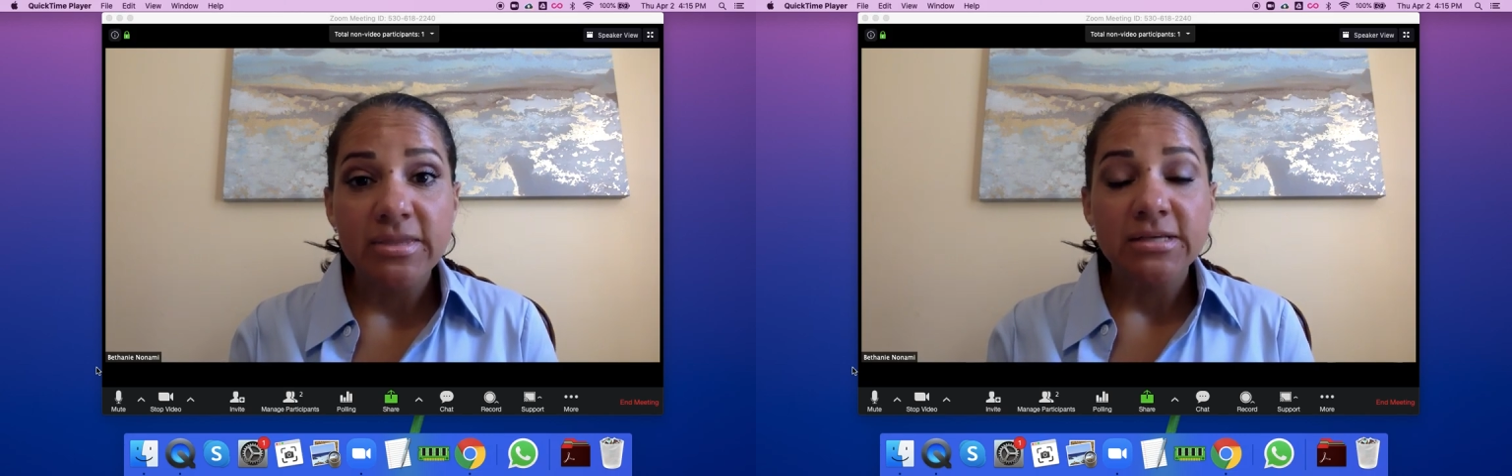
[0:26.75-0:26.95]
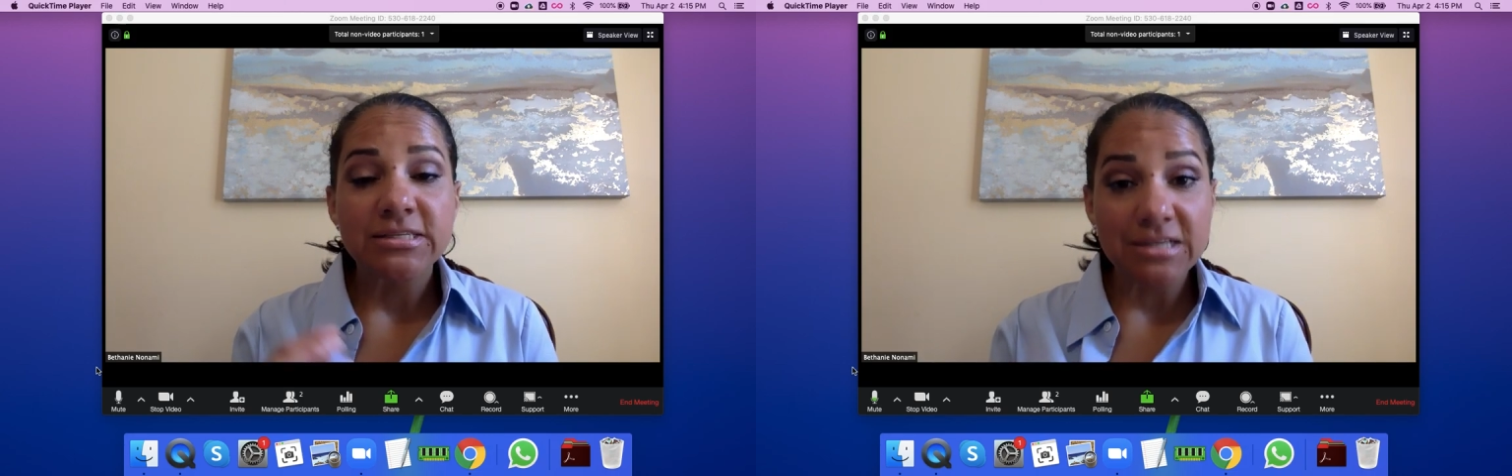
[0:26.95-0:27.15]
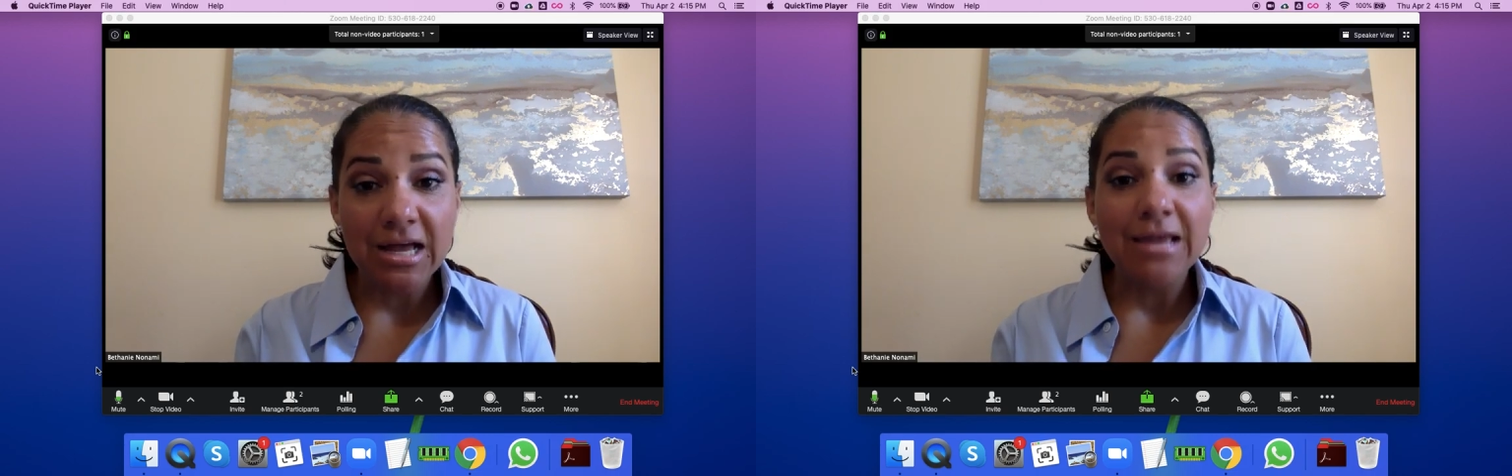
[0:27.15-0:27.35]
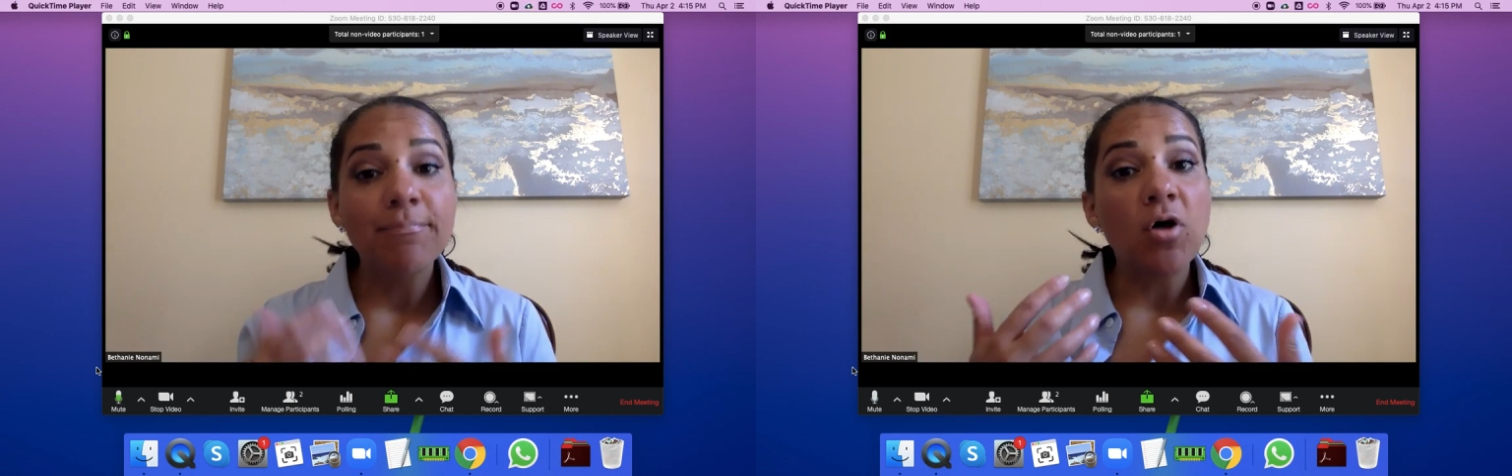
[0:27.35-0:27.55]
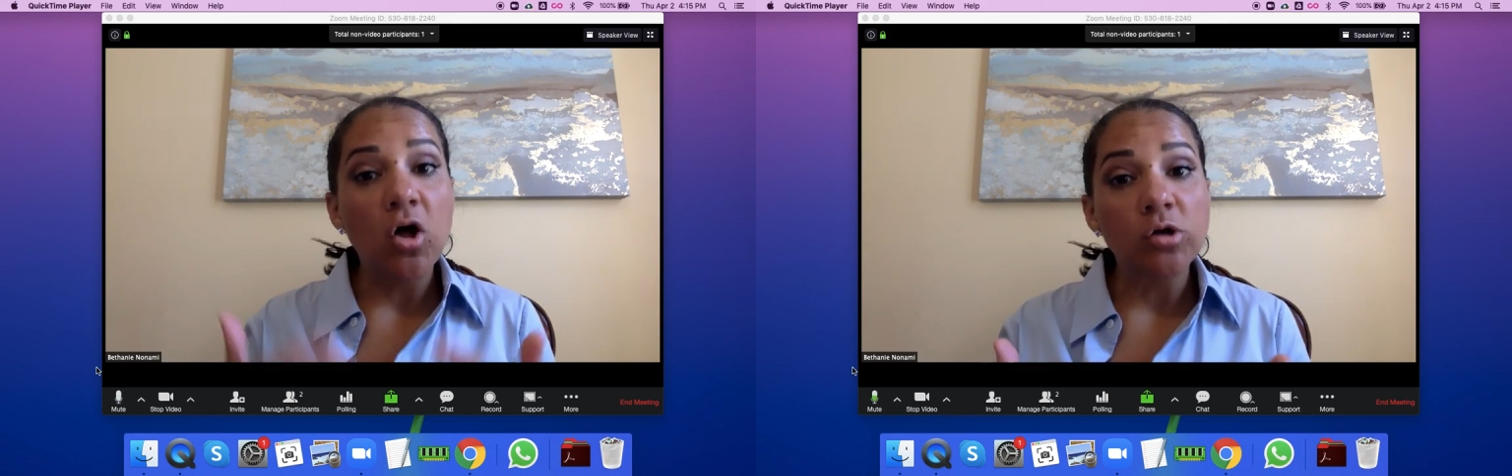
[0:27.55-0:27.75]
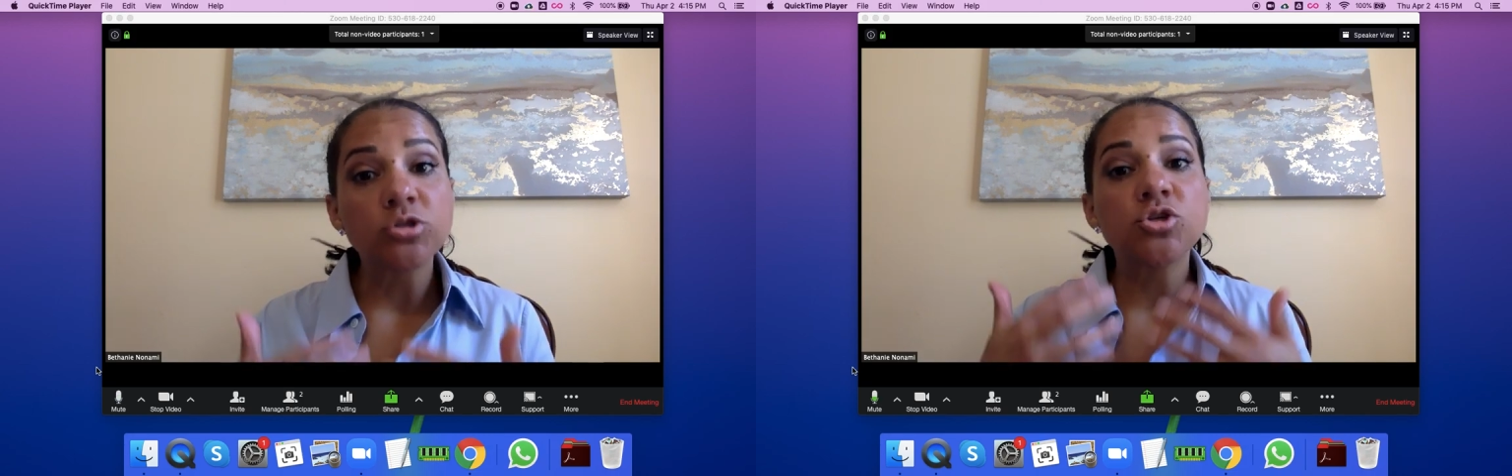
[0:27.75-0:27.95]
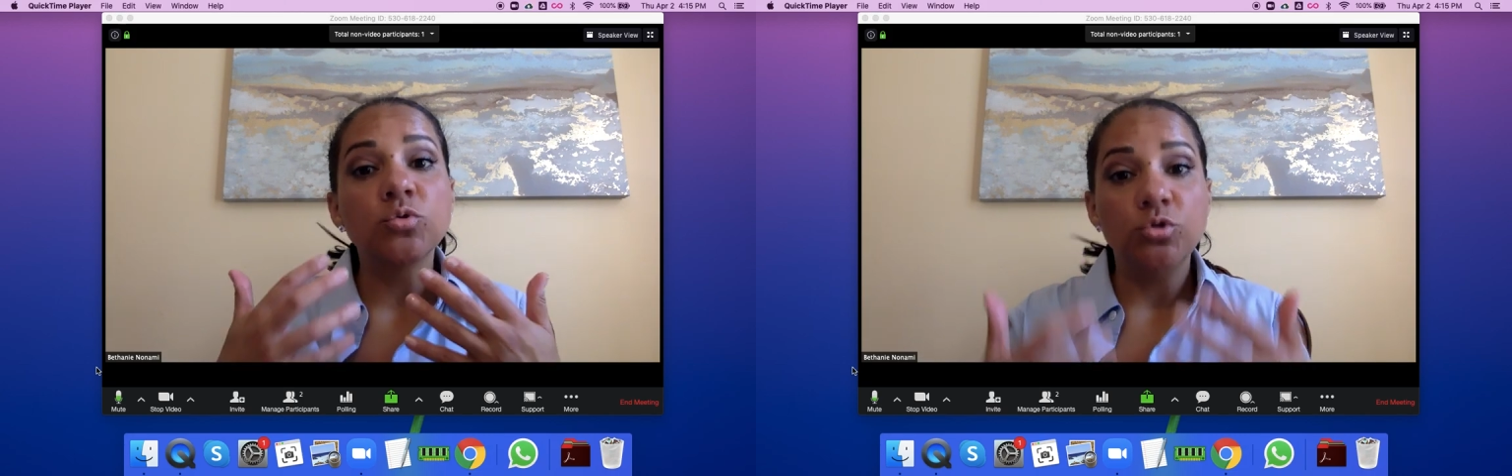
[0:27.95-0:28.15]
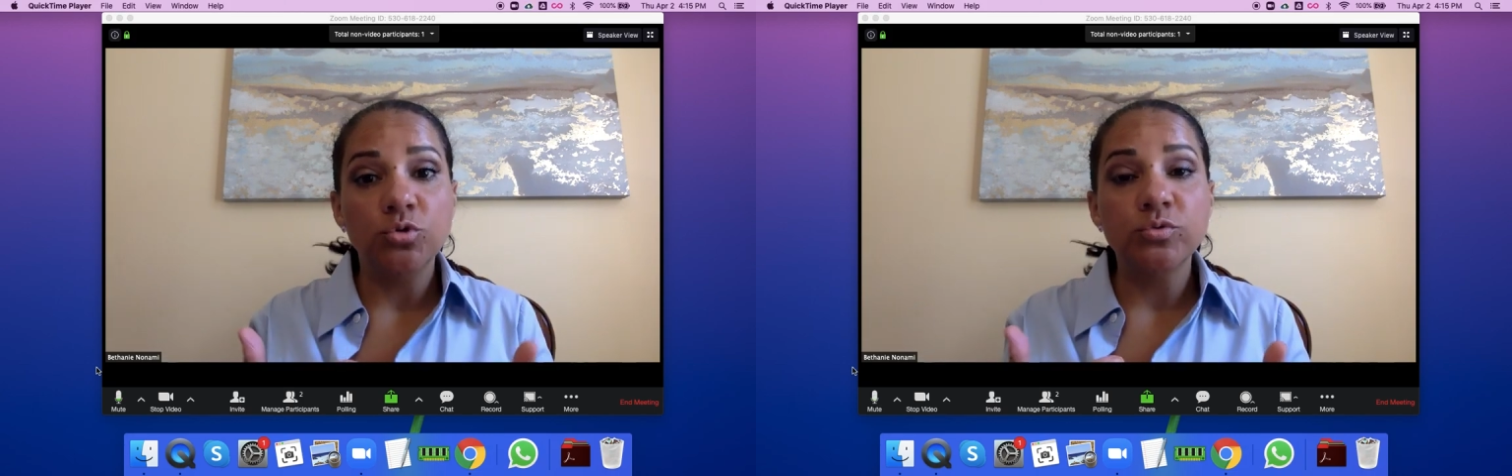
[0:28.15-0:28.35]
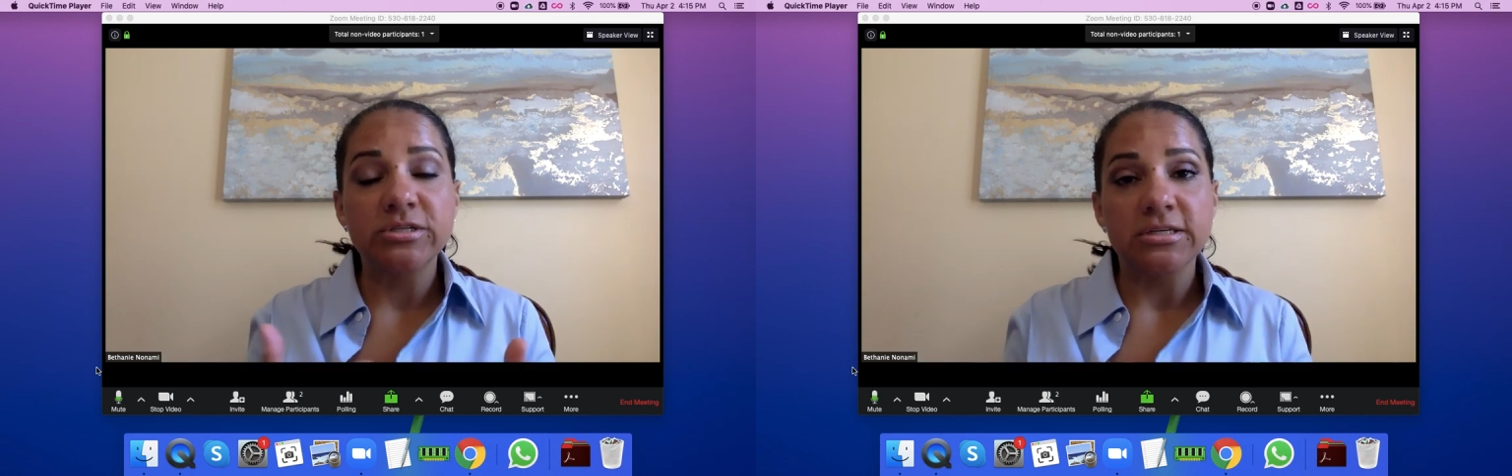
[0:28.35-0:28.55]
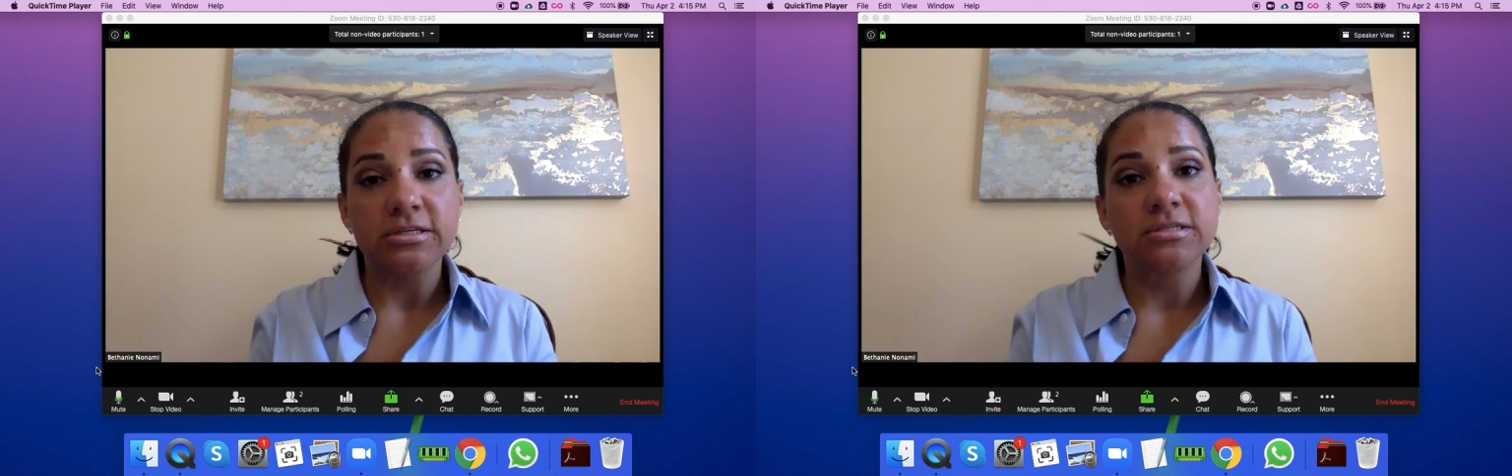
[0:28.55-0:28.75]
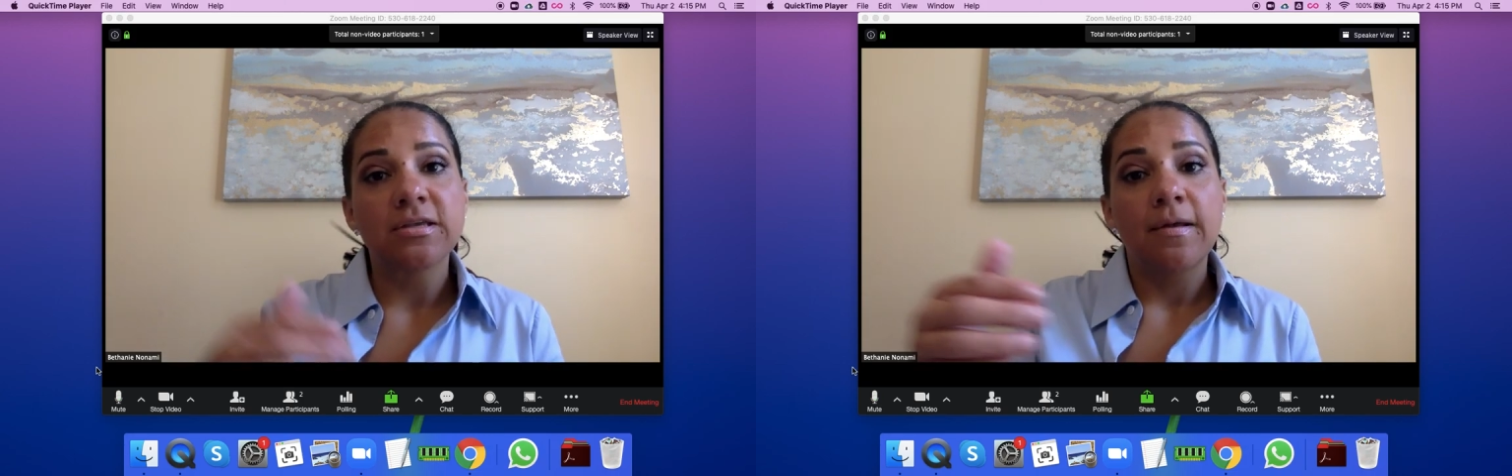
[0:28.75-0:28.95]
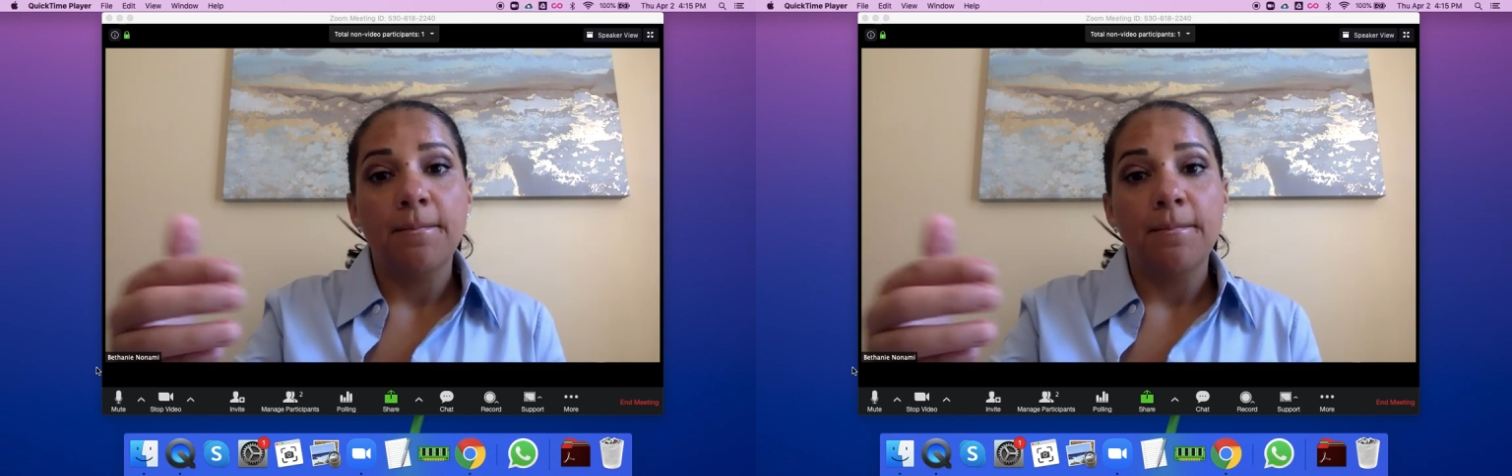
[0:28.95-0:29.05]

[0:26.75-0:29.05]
Skype also uses